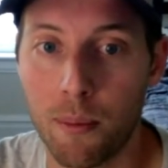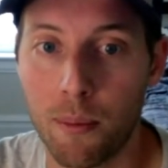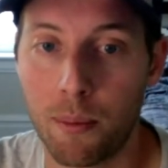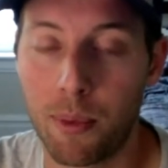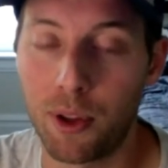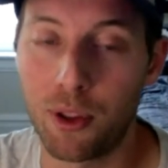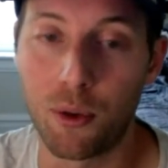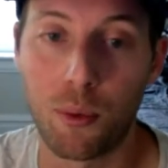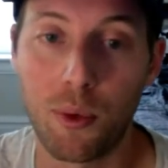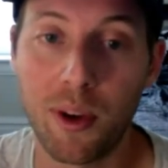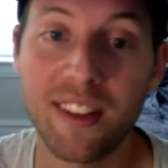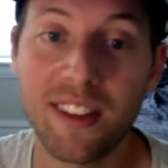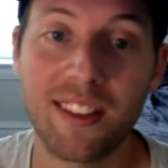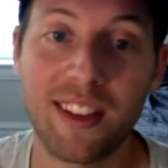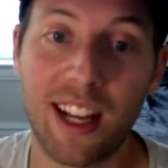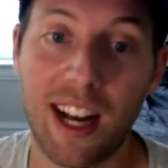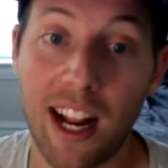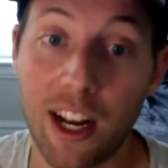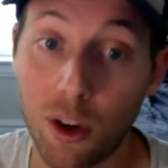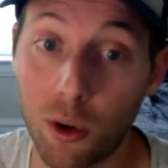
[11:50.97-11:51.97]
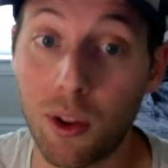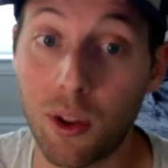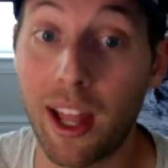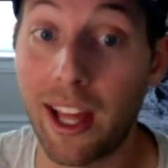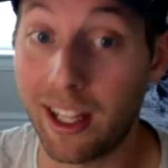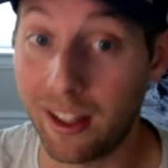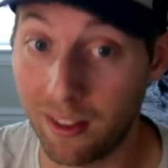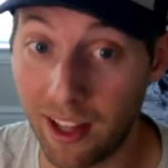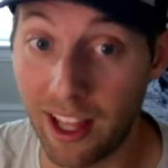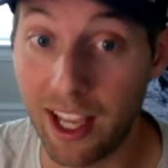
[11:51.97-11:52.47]
But the reason that I don't
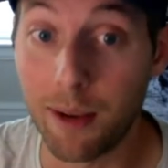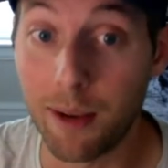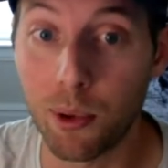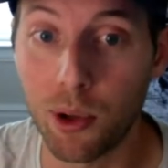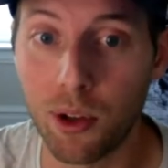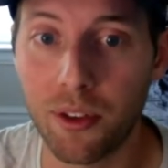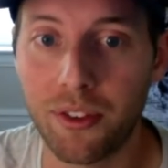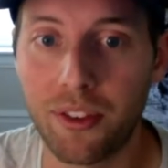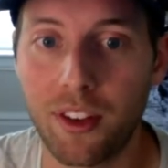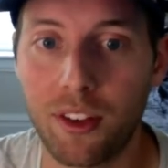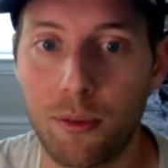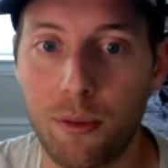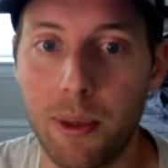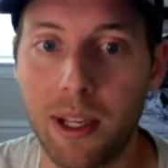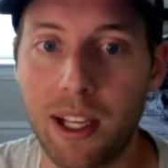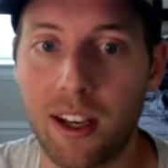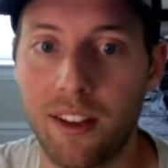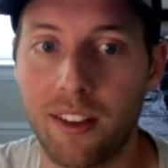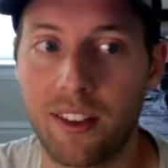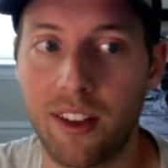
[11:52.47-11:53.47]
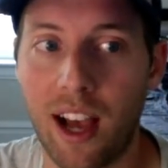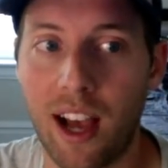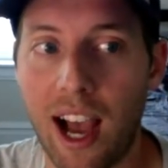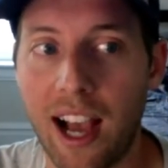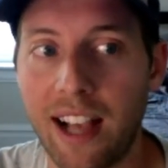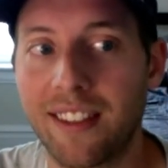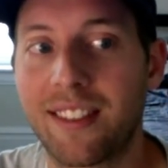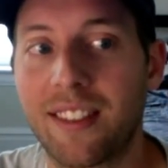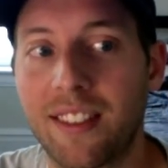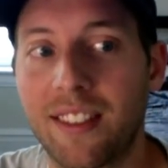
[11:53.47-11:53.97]
like labels is because
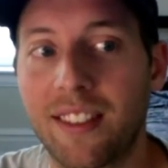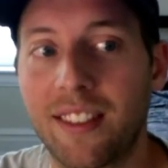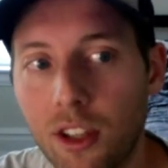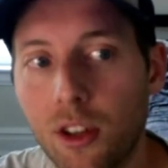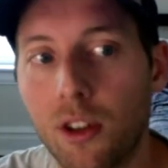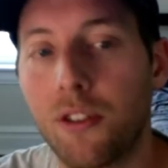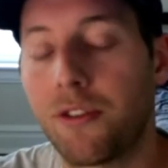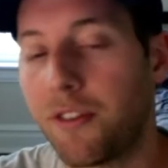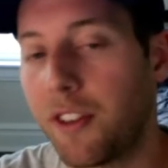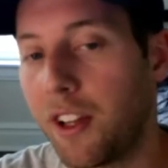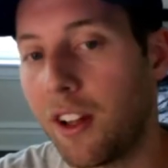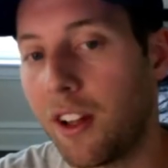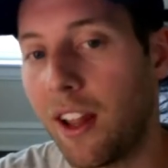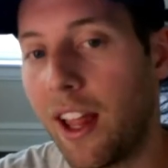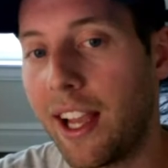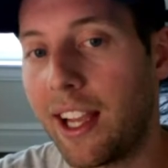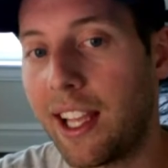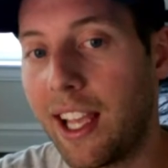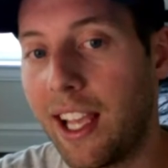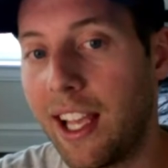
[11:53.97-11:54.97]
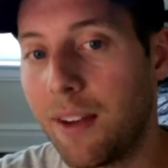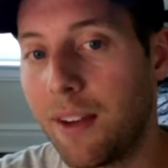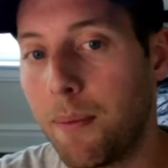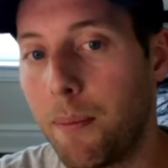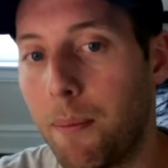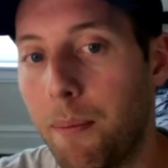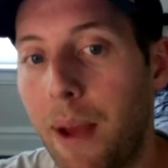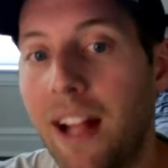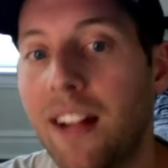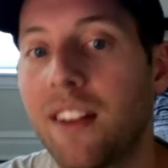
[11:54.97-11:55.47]
I still feel like it
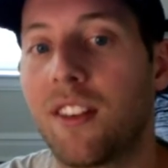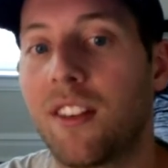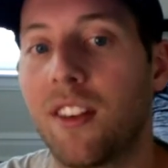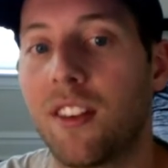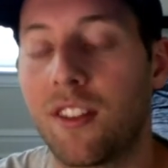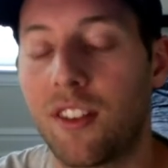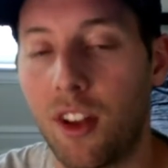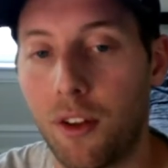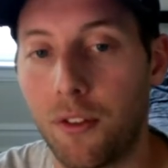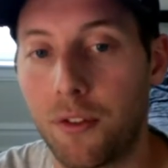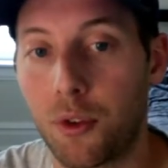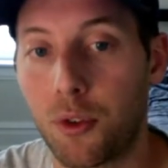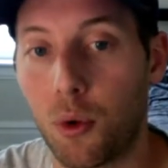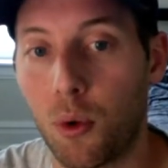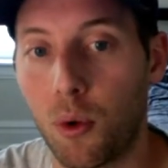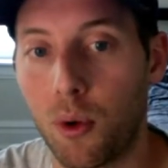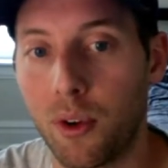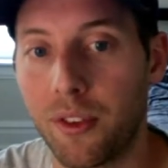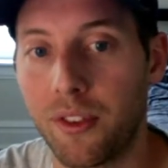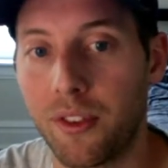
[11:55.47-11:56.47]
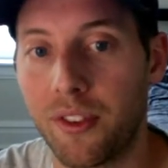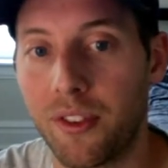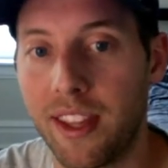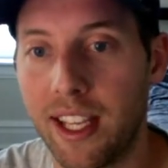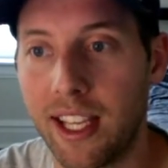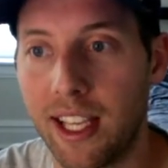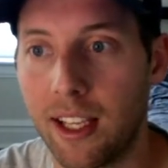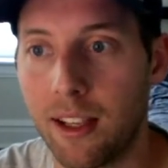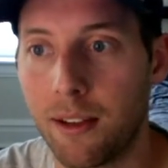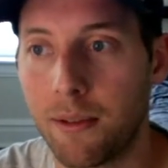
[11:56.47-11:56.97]
bends itself towards
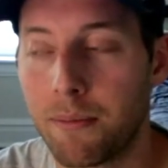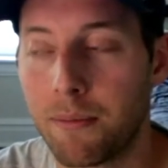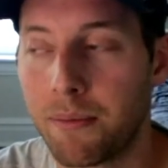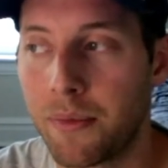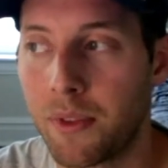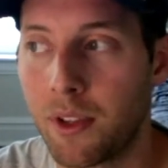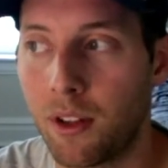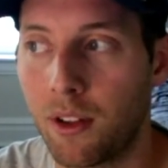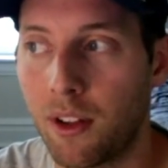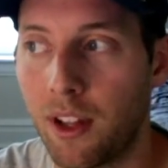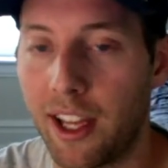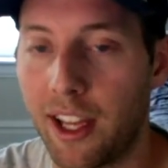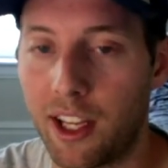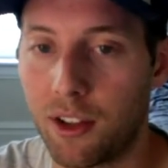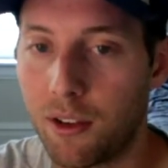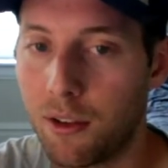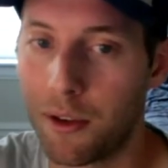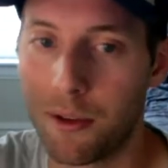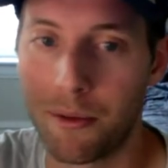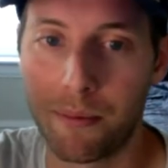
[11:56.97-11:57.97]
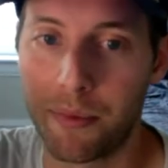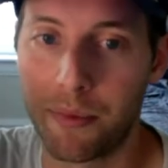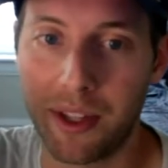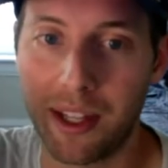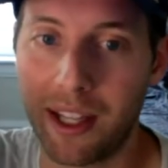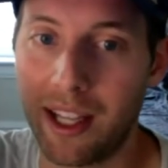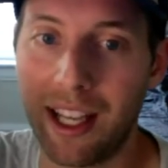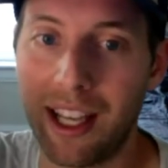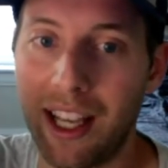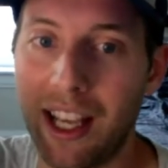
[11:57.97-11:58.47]
the, like,
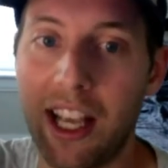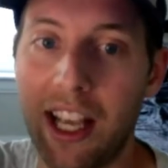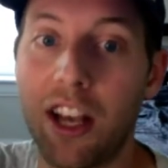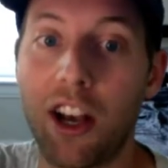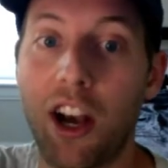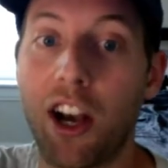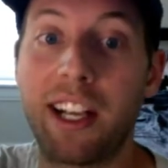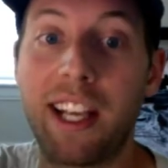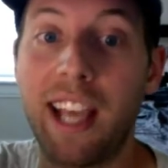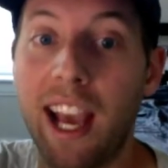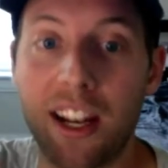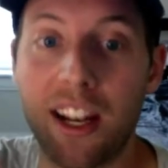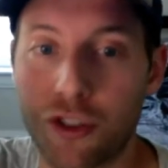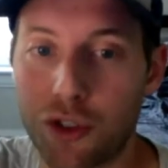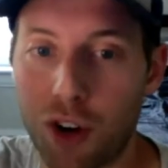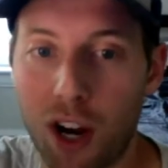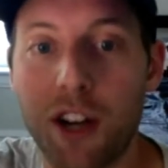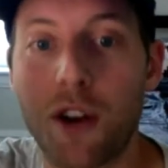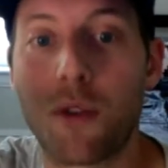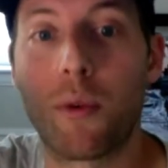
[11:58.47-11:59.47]
again, trying to